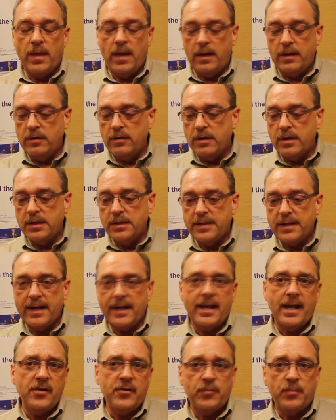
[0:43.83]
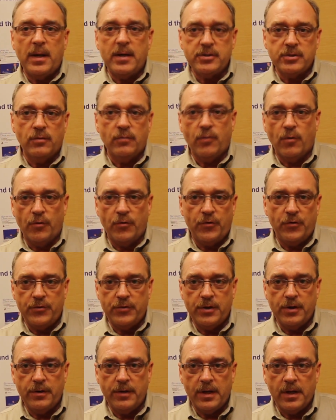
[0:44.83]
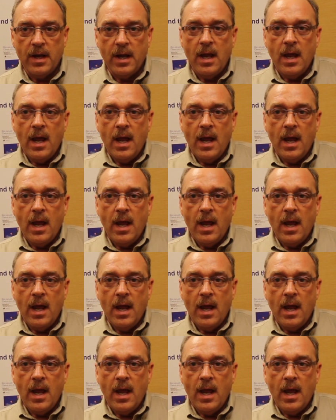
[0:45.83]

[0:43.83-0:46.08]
That you can take a special forces unit